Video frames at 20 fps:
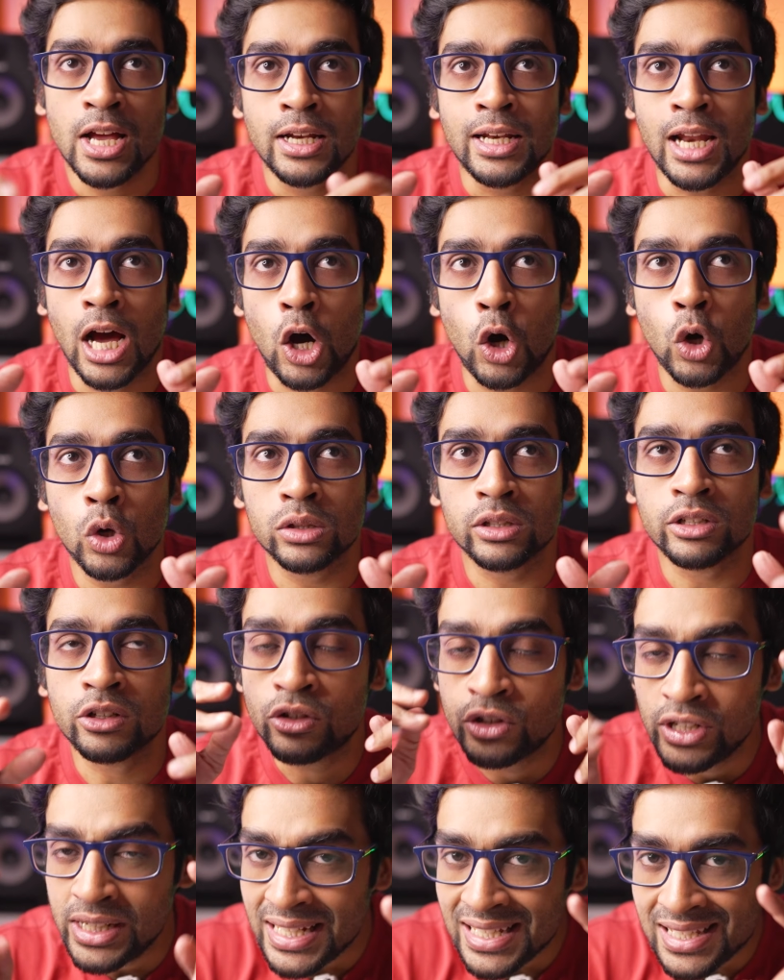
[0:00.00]
Now, the
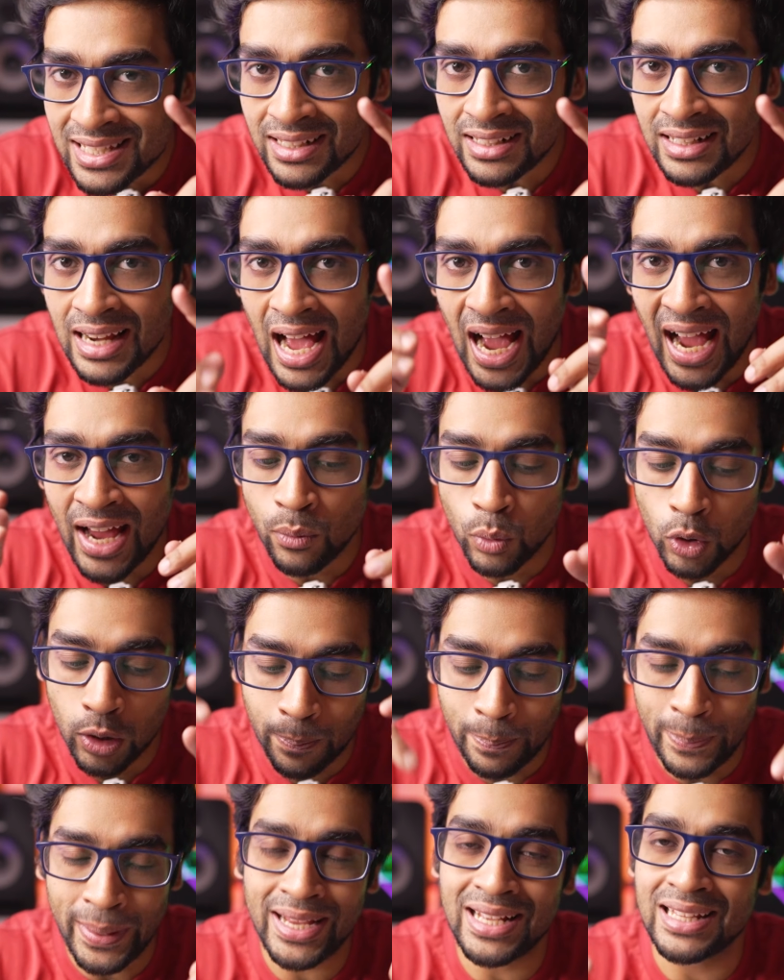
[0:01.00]
reason I would
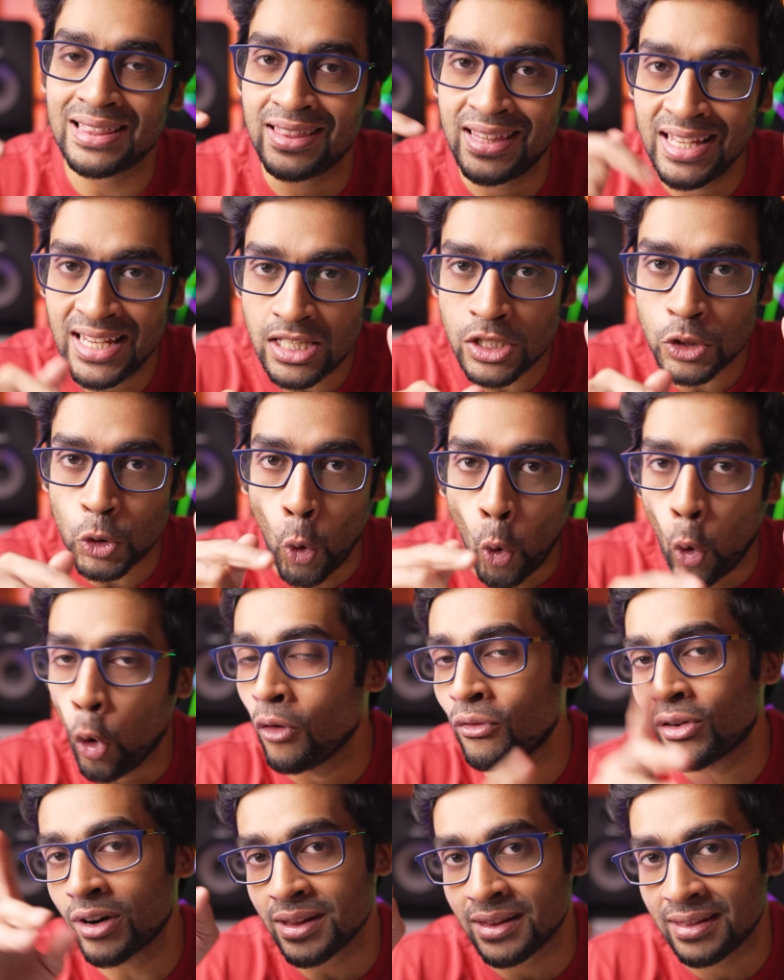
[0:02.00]
pick this
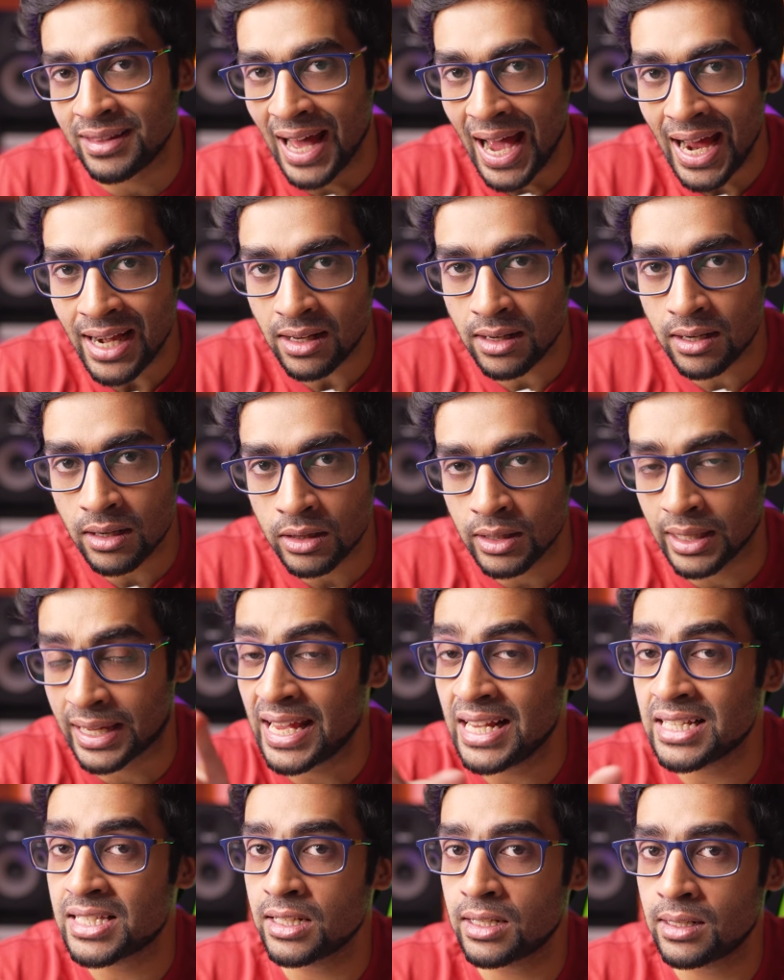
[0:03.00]
over that, the
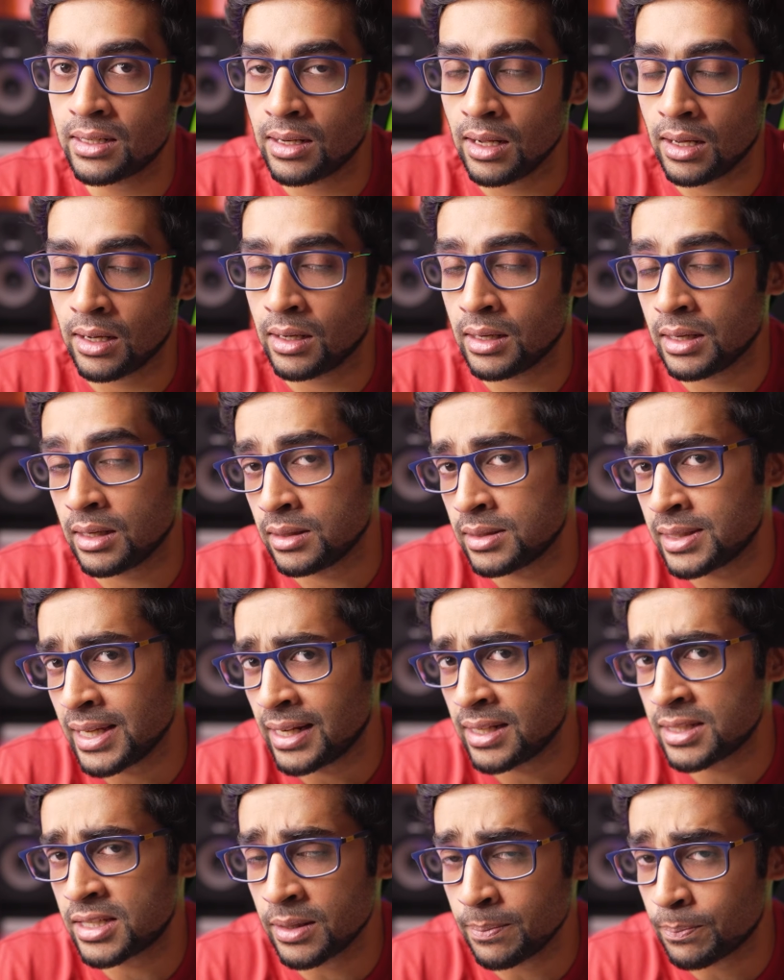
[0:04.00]
KZ
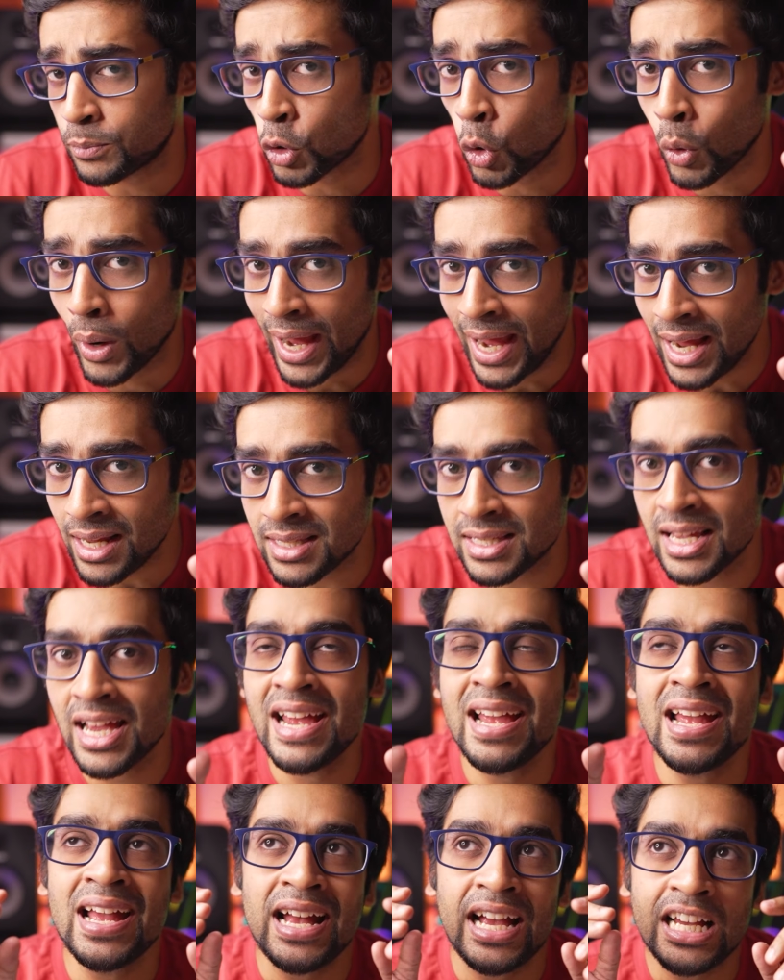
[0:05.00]
Zedison Pro X,
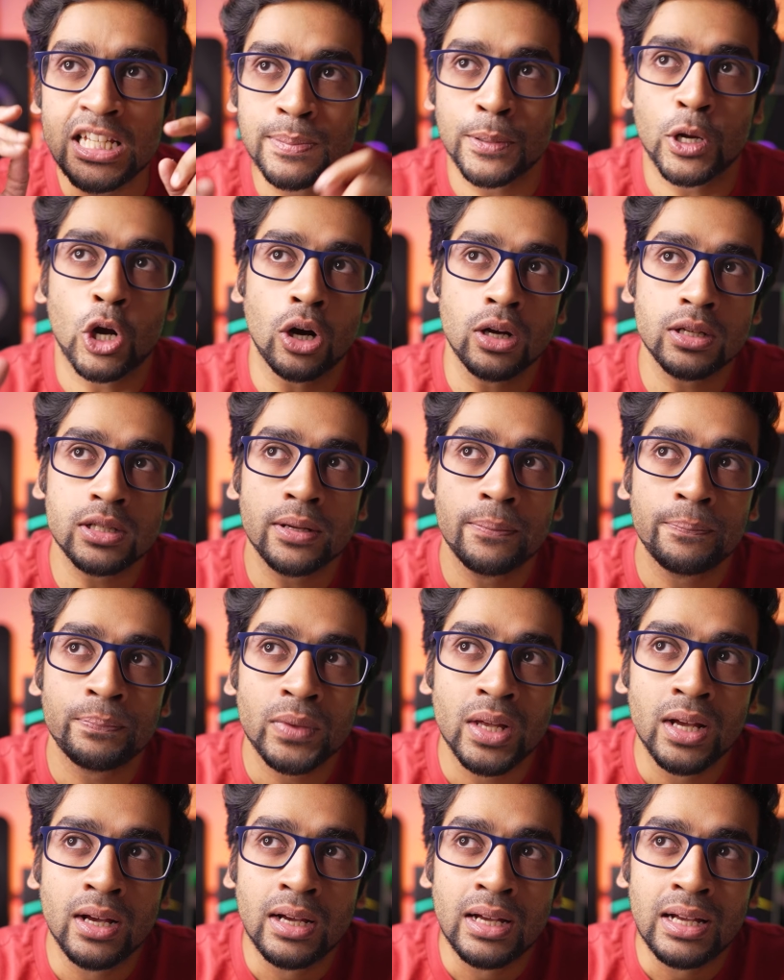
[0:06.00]
is because
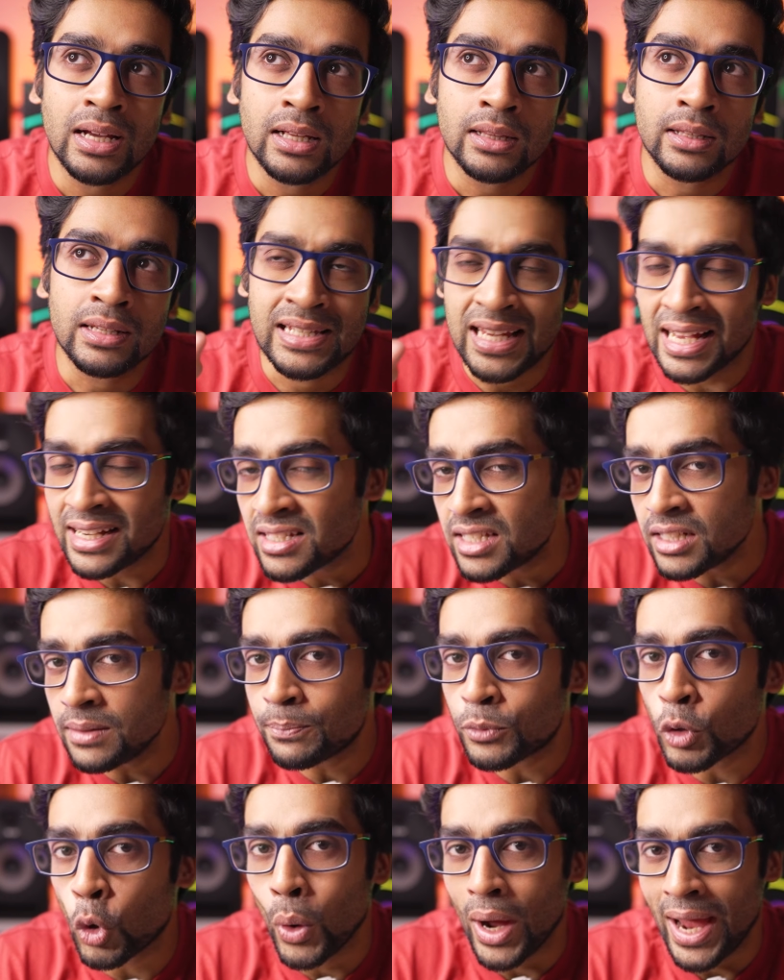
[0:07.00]
the
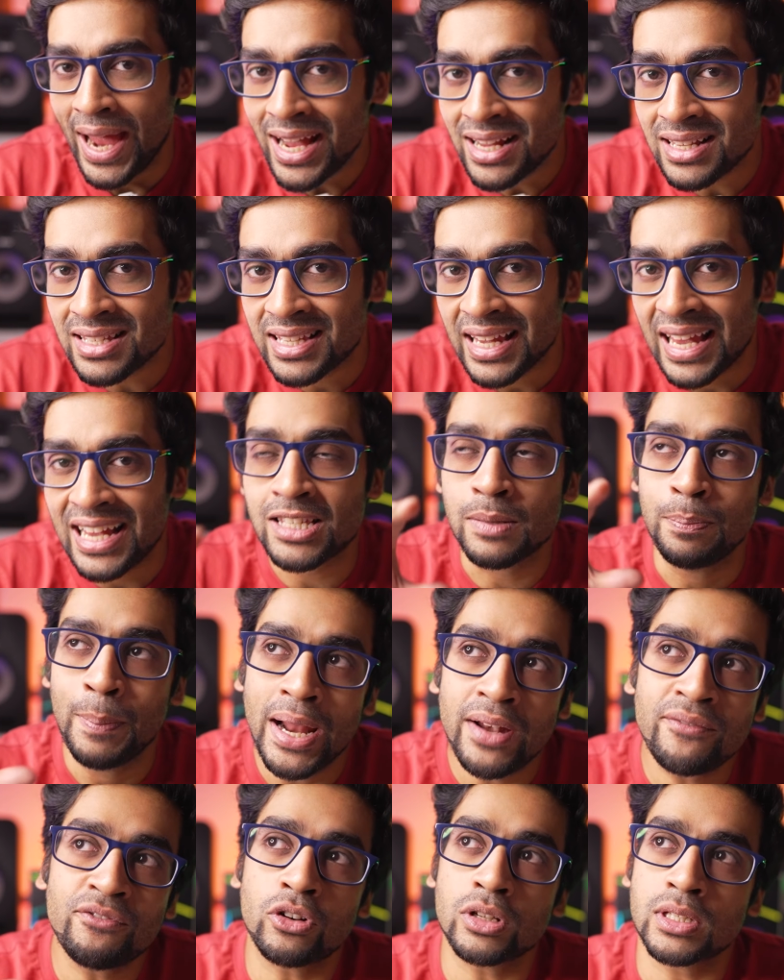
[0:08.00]
Zedison Pro X is
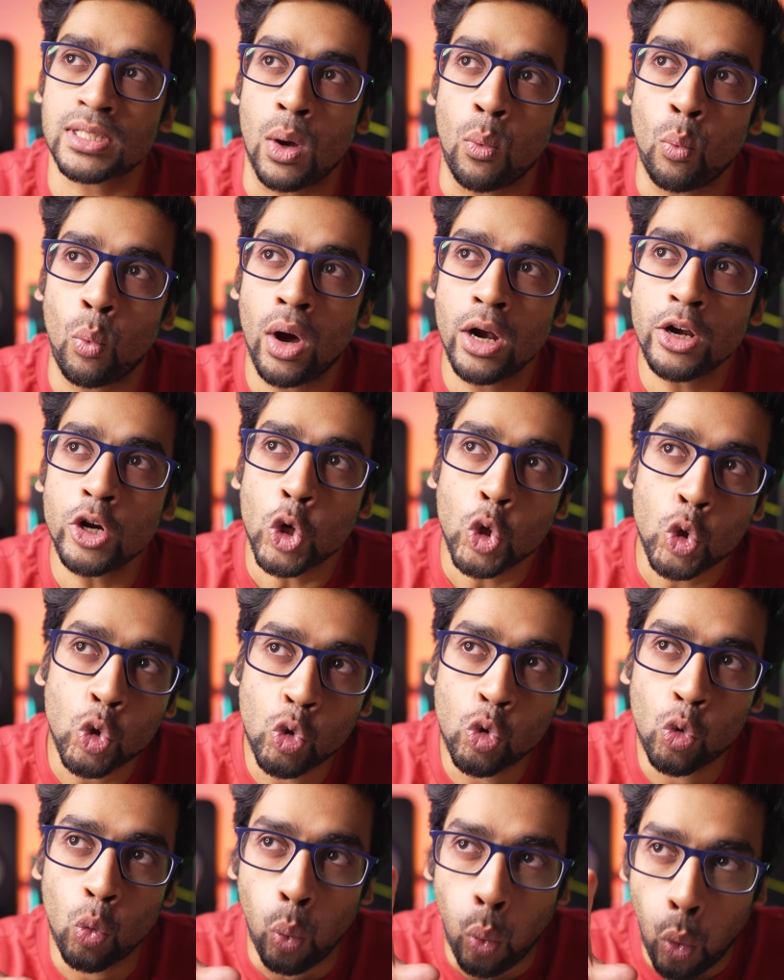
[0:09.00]
meant for someone
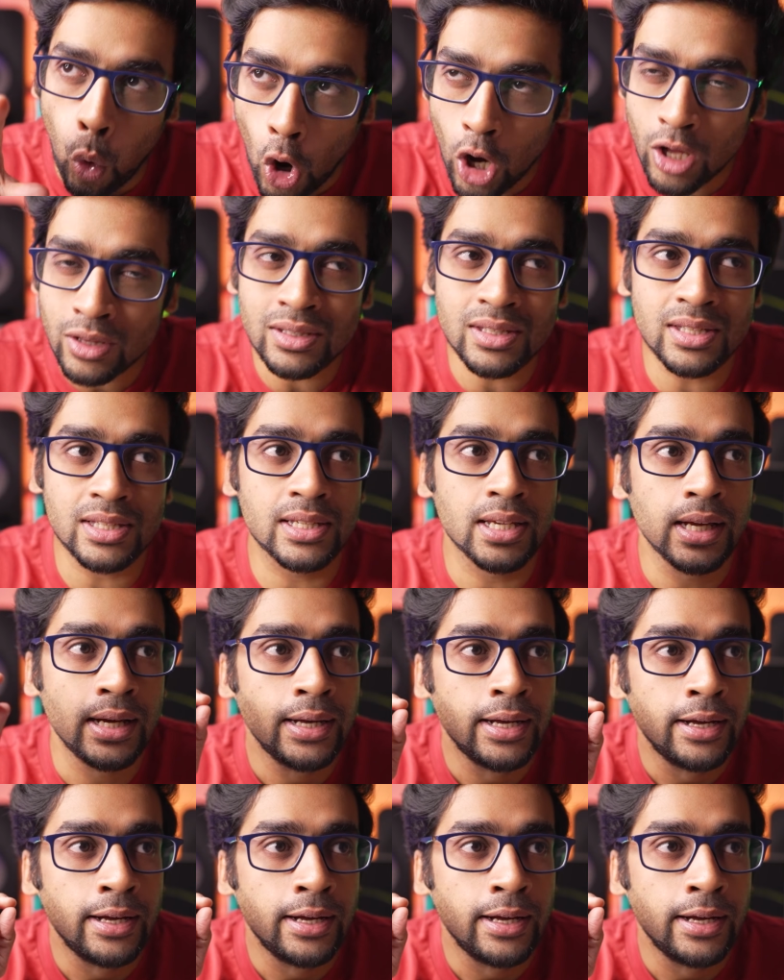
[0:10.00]
who wants